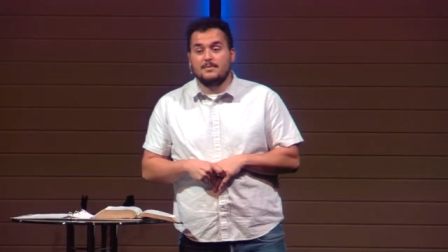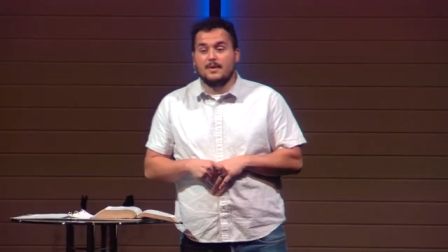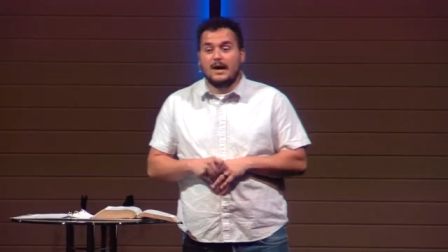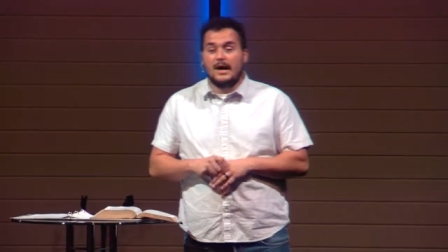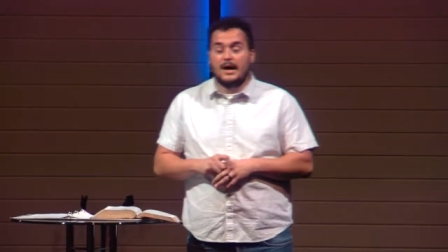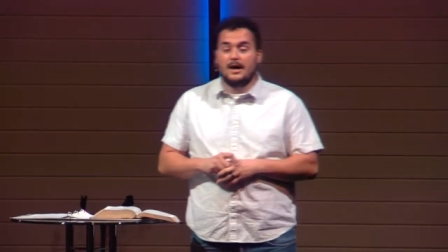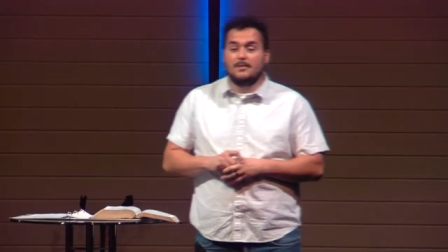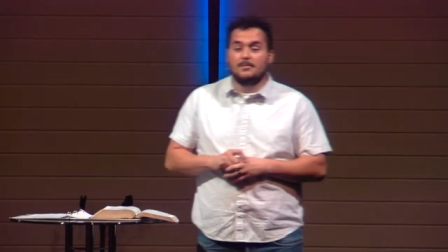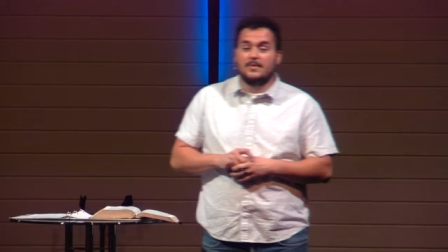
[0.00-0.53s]

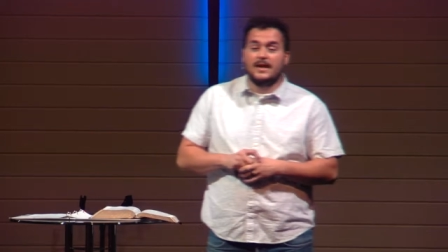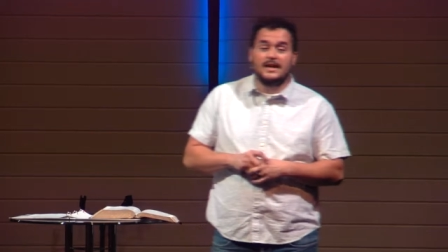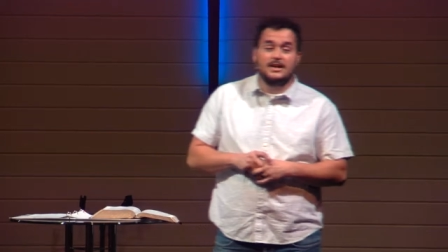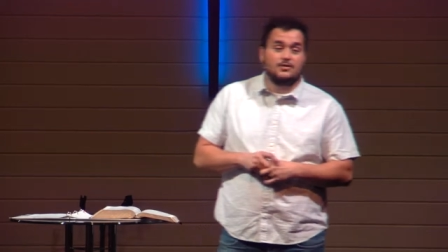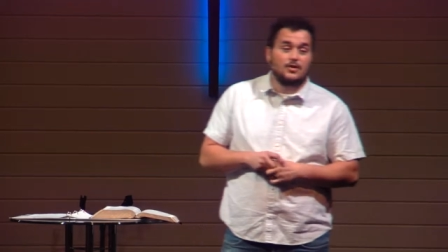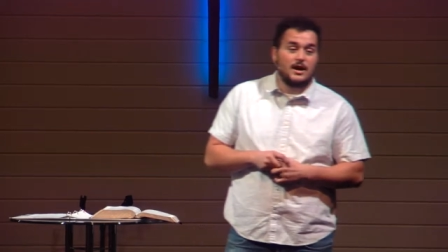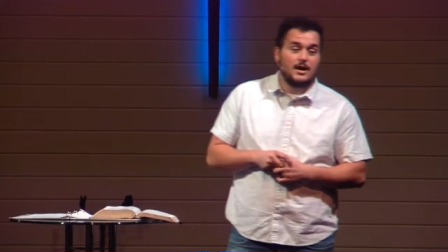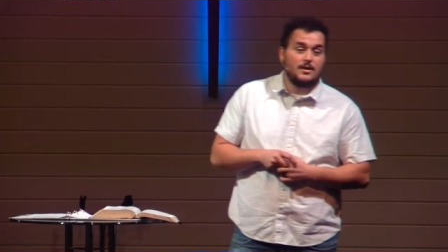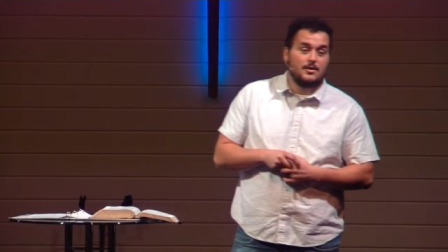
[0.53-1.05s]
um, "Hey,
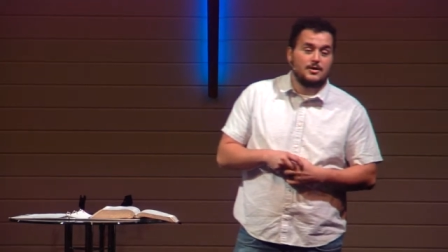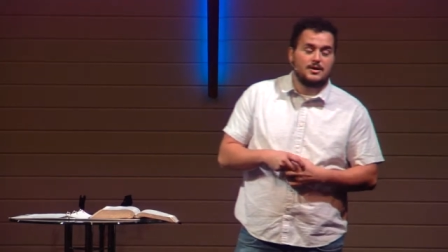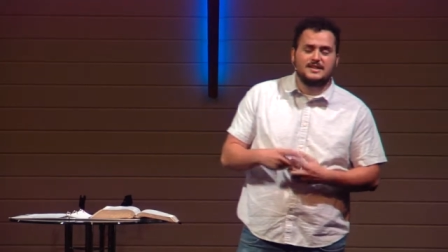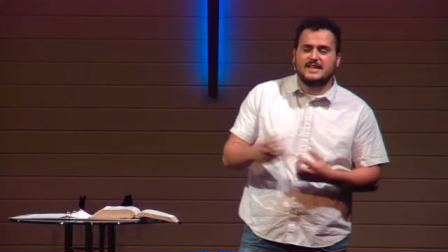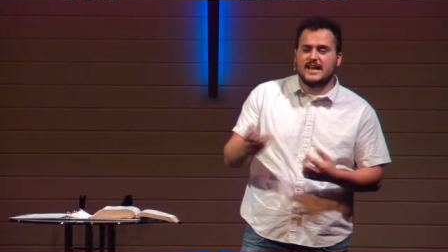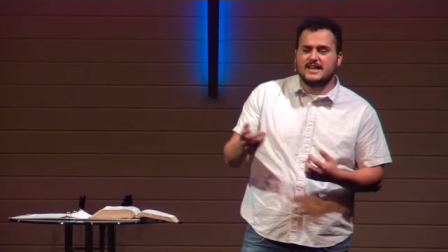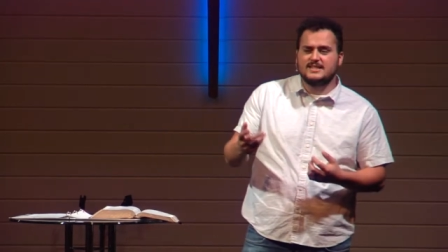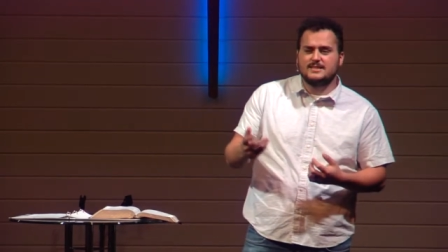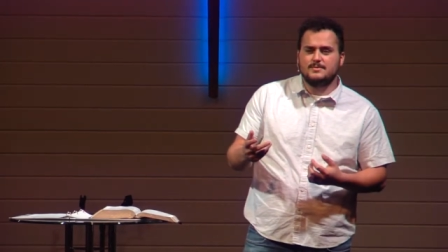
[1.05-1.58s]
Grant," or he
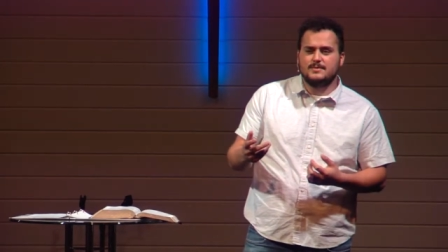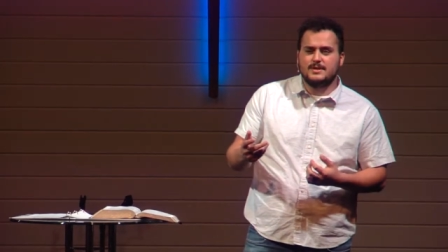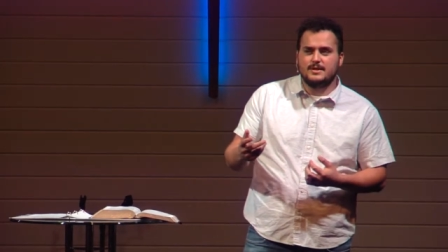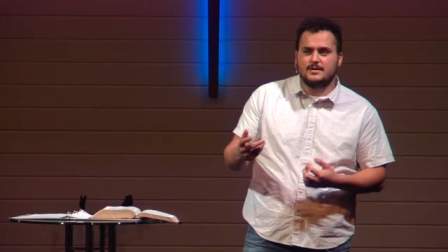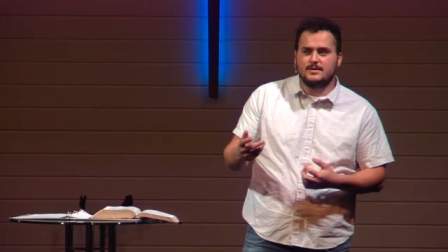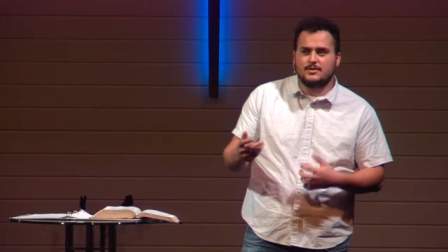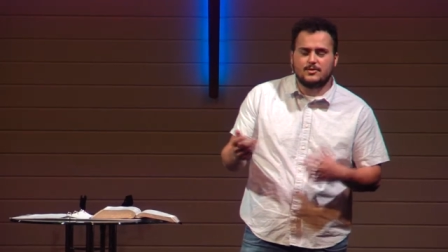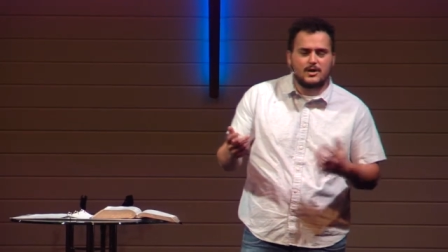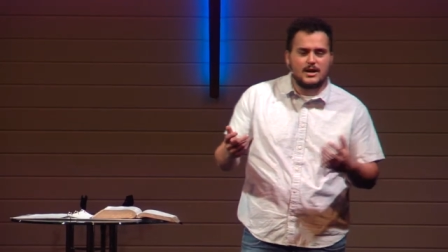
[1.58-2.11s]
texted me,
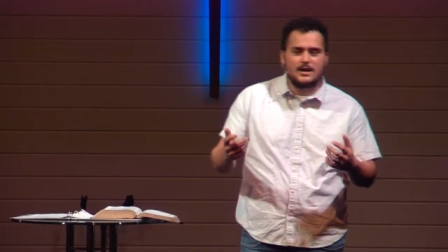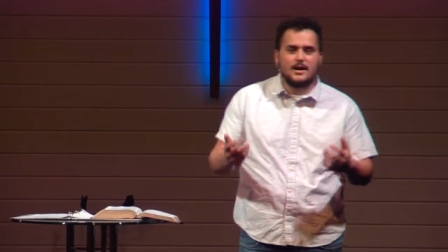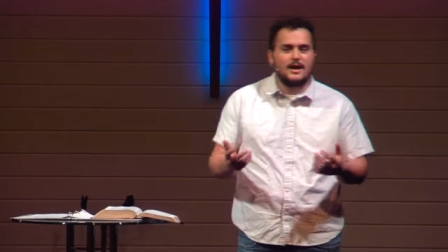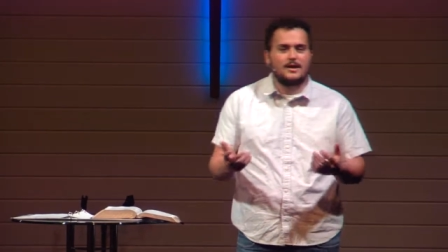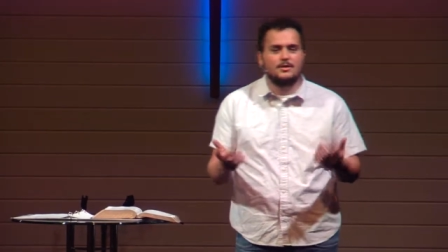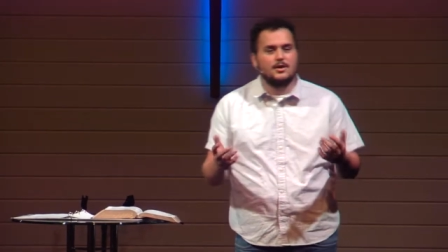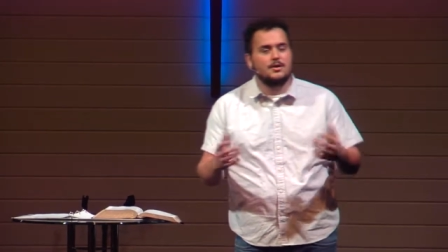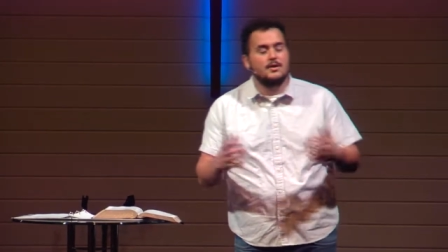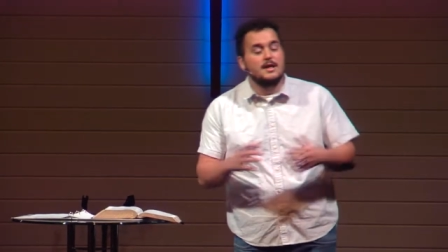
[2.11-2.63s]
"Grant, I
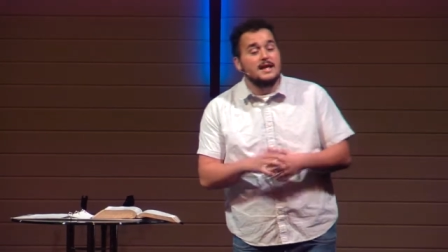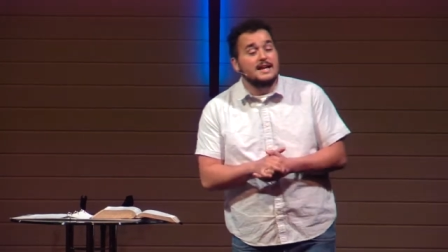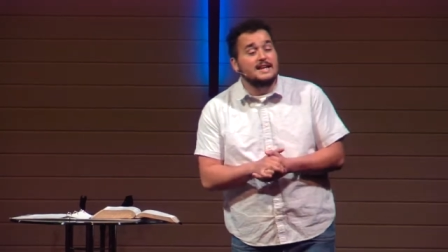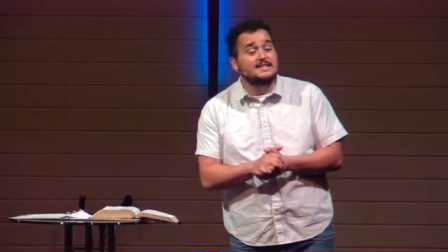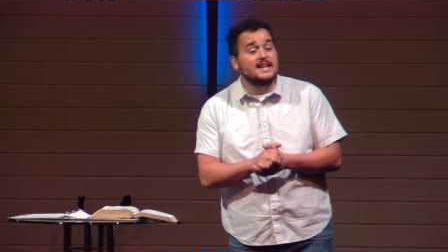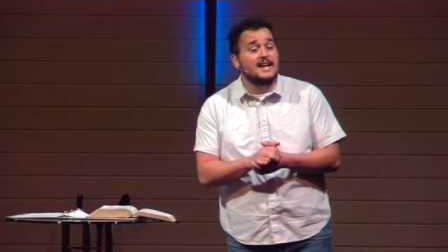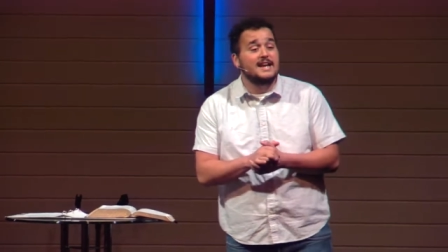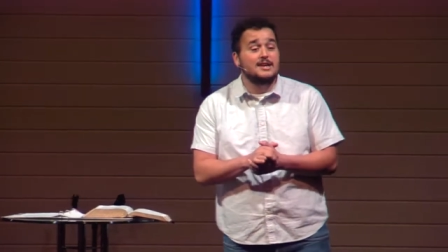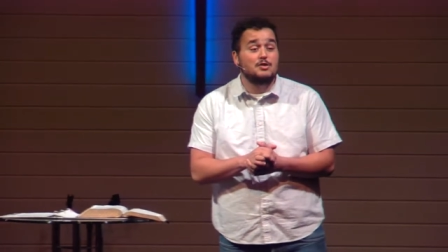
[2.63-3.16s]
don't know." He
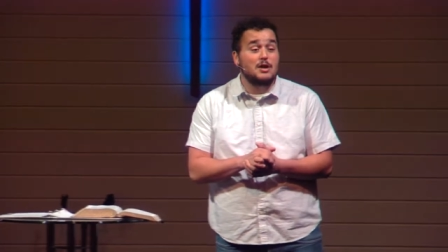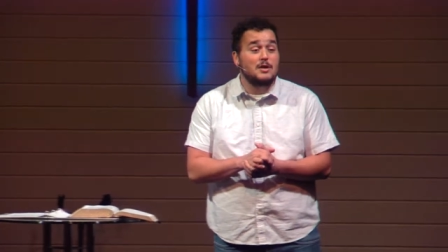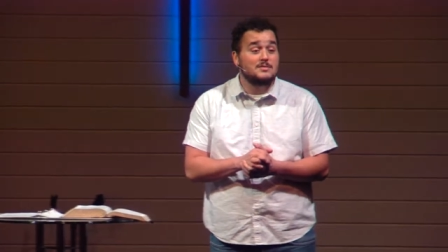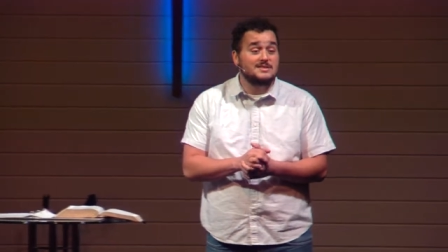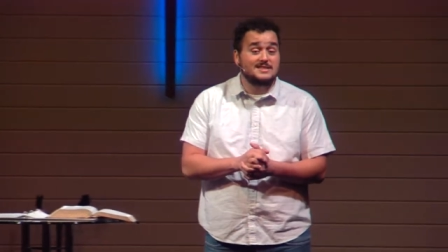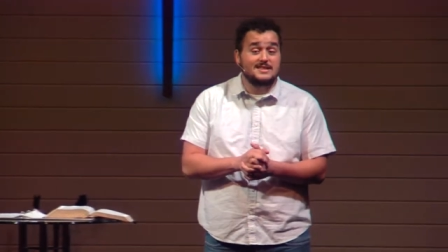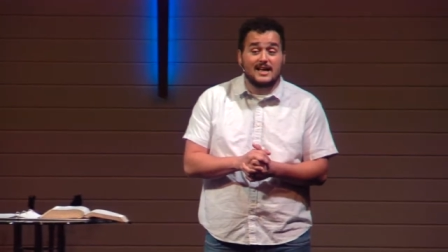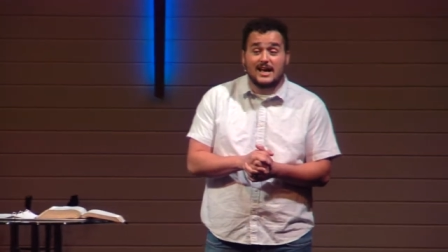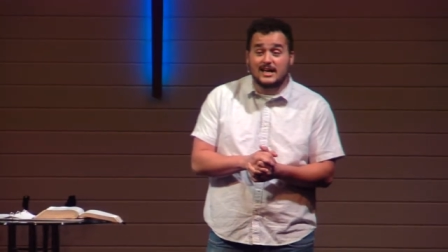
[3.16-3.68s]
said, "Hey,
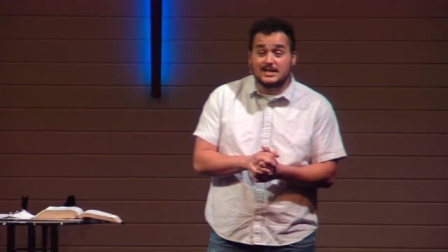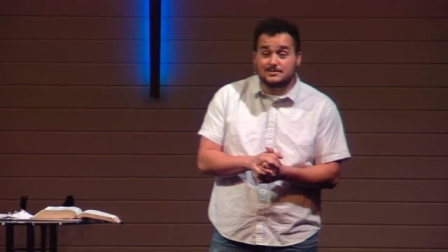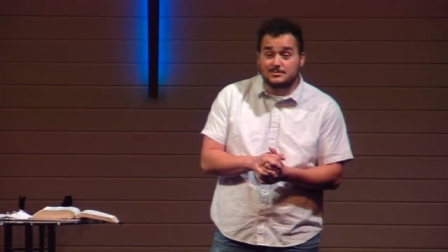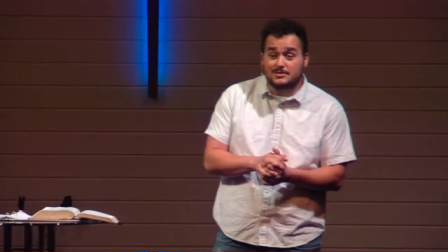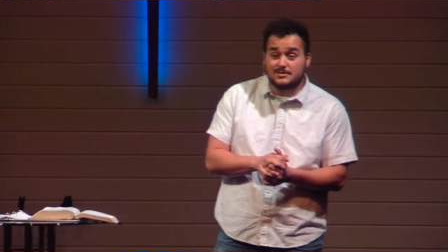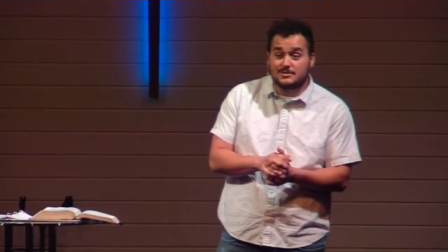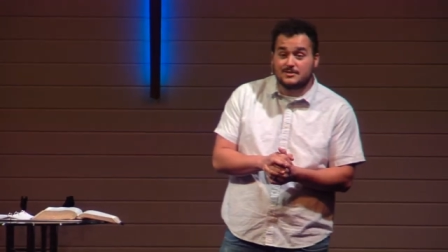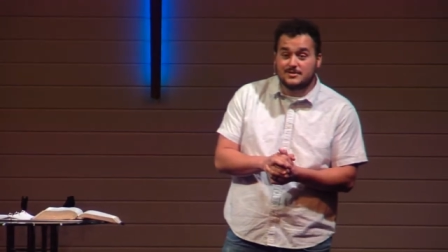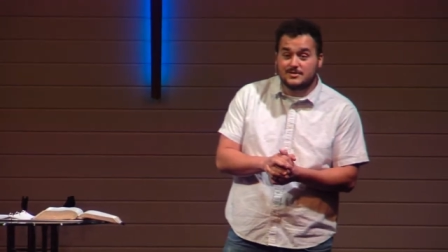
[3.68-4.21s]
Grandma's in the
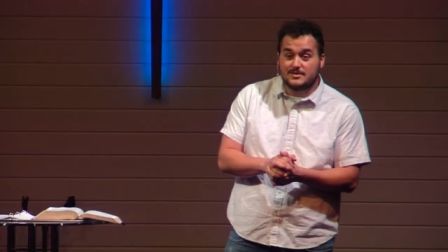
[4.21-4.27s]
hospital,